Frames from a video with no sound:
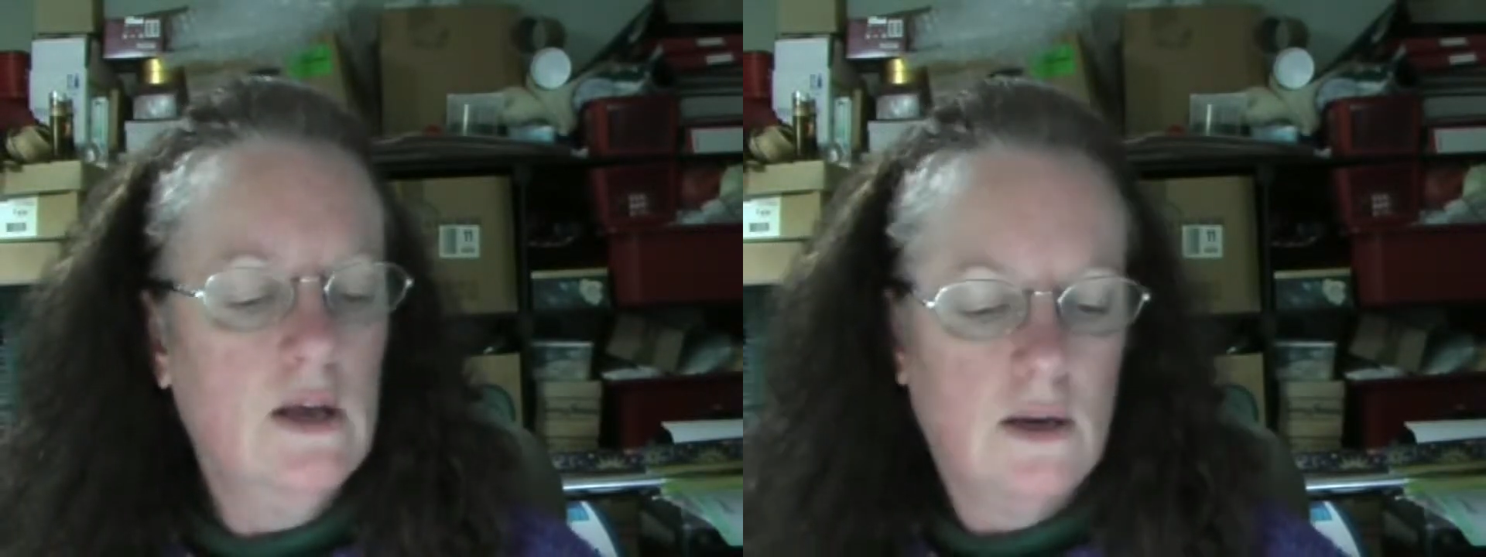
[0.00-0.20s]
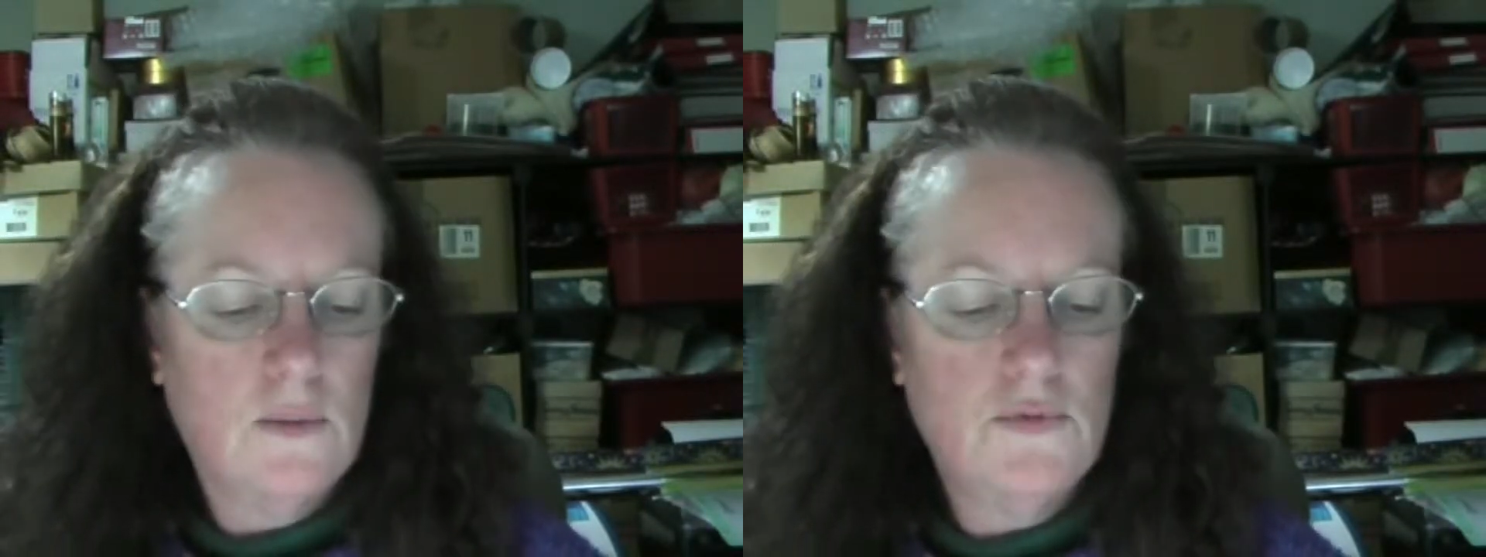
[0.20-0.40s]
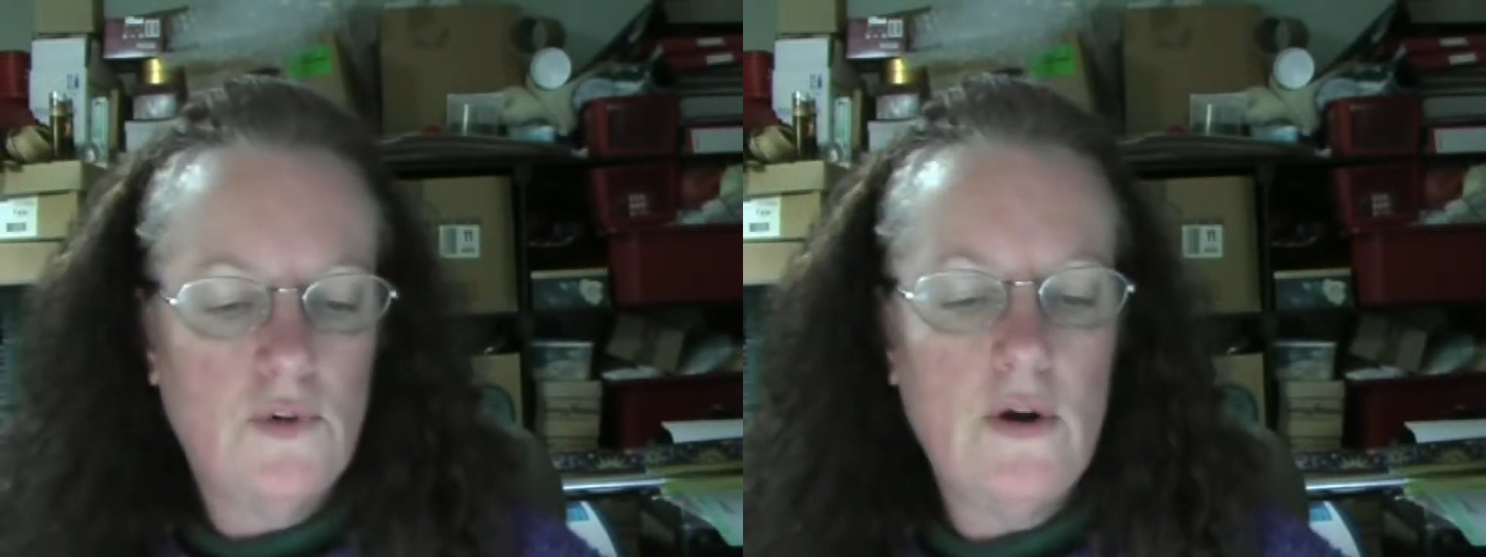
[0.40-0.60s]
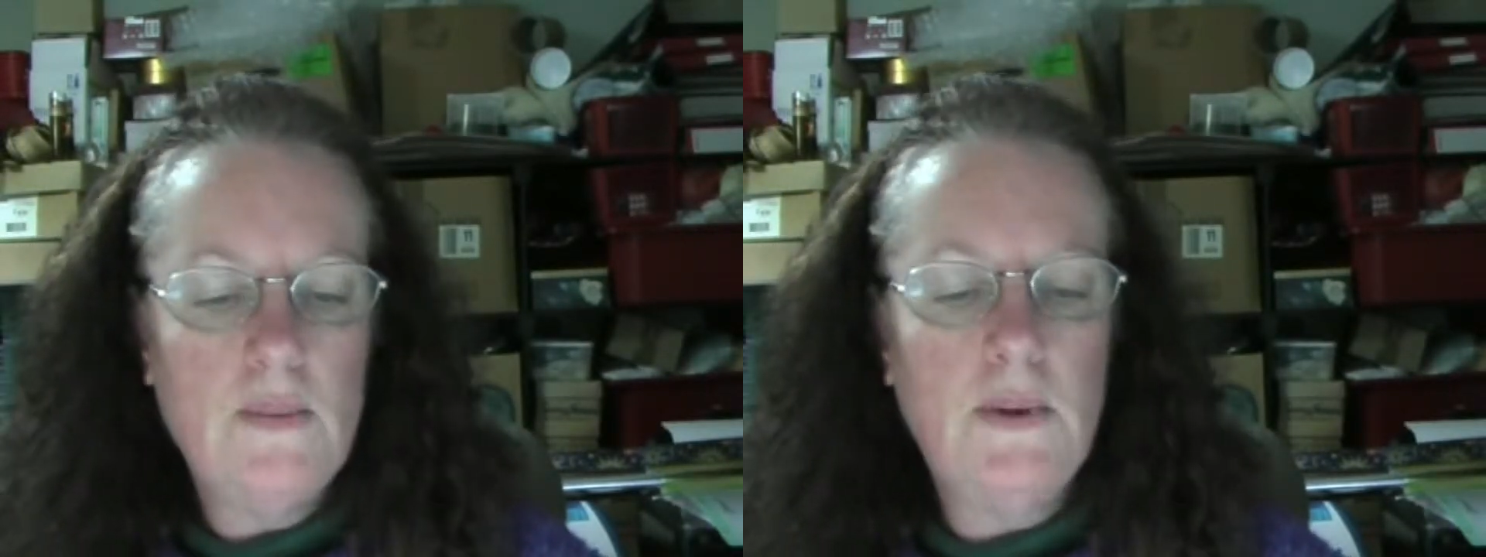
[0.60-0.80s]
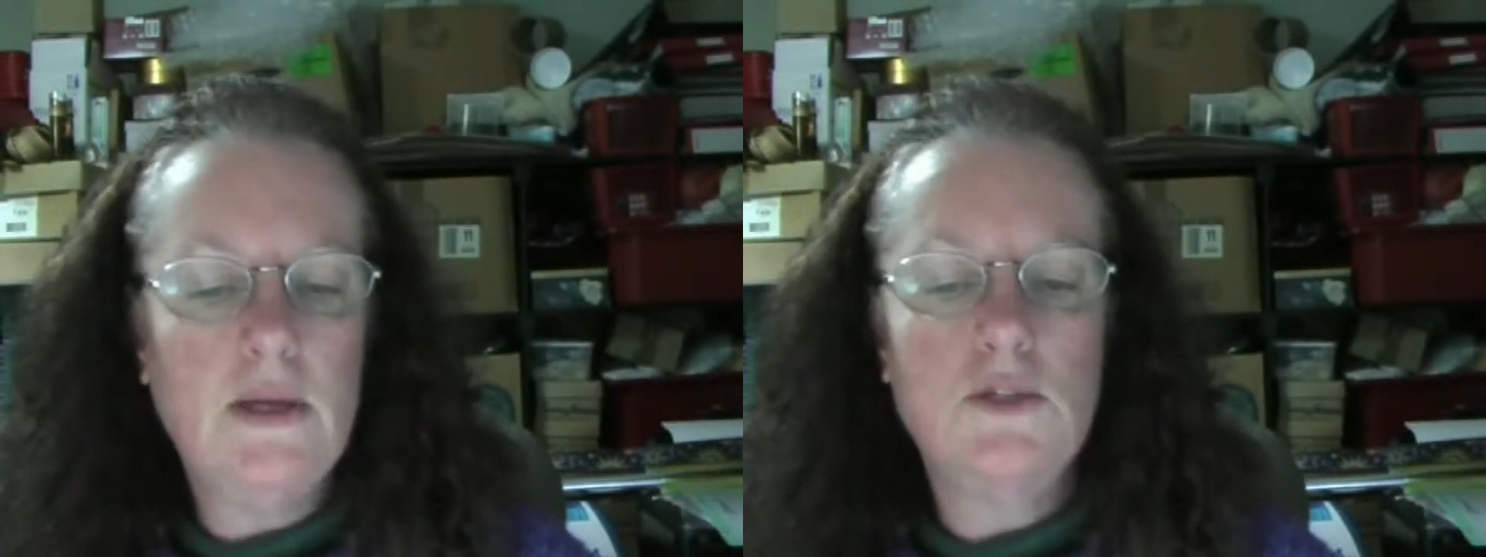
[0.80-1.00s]
And I was very
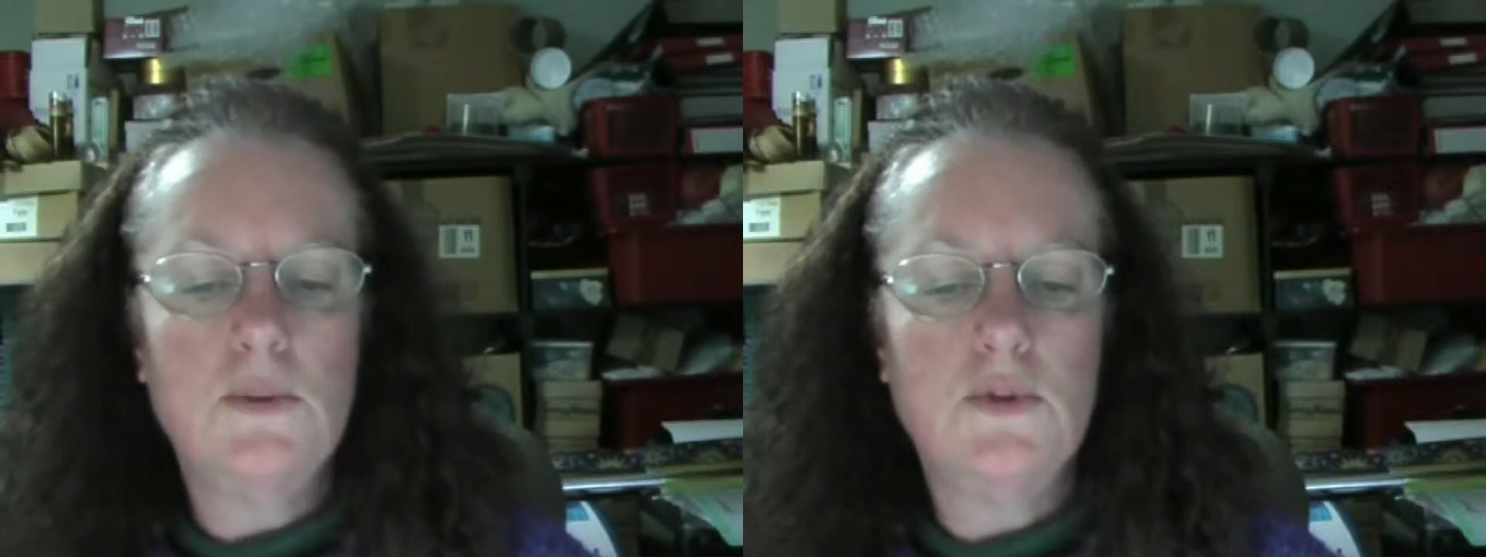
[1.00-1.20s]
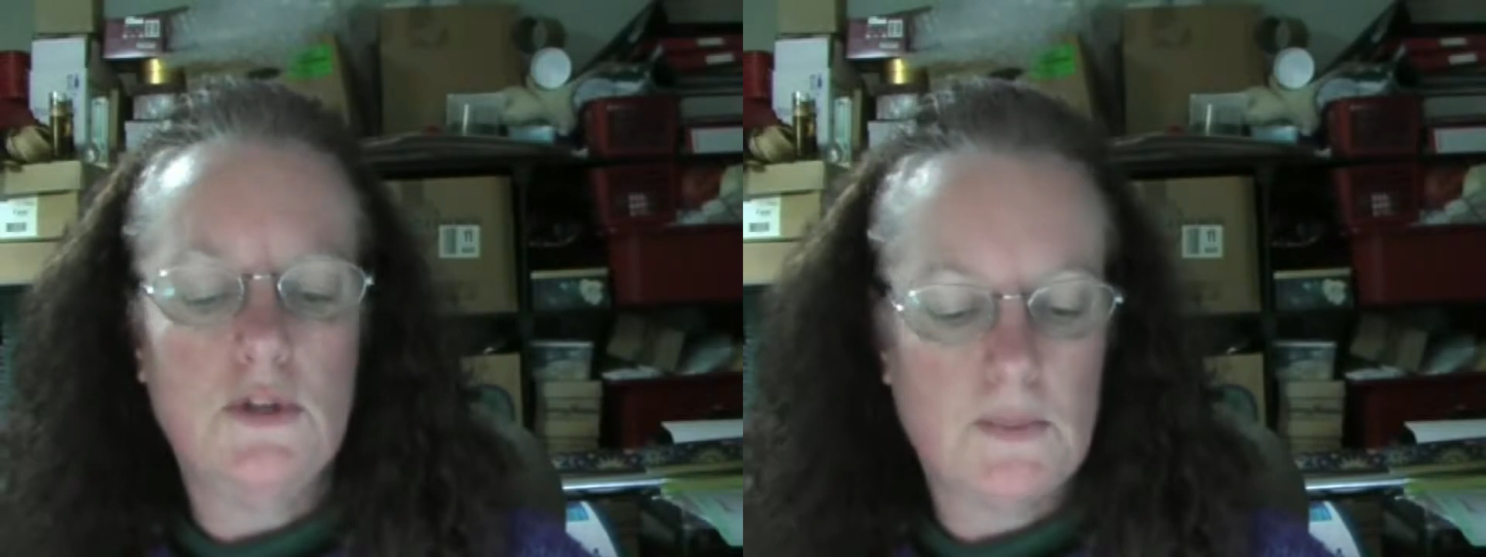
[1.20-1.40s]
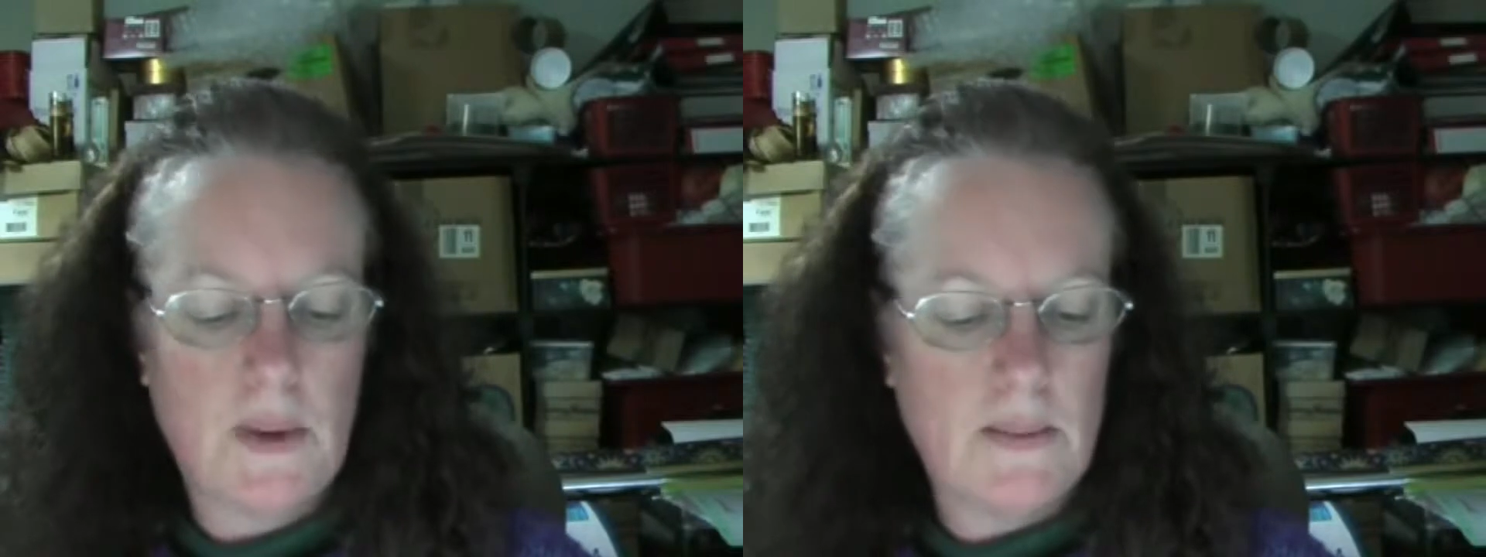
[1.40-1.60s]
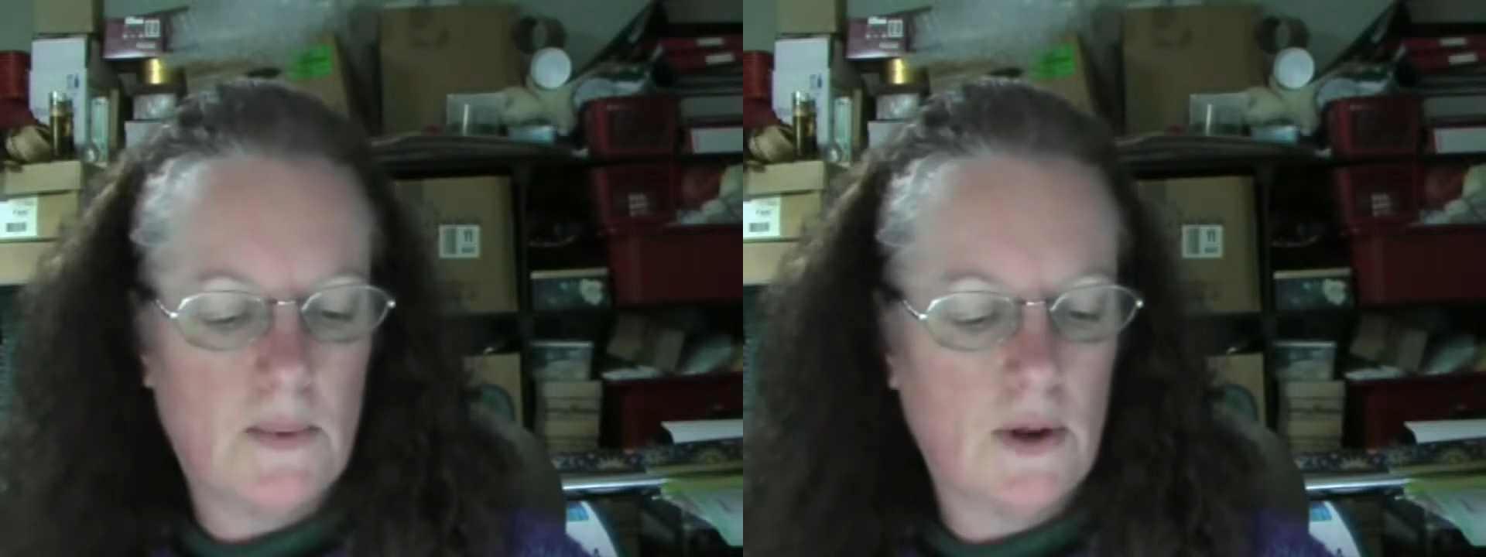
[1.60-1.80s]
pleased with this paper.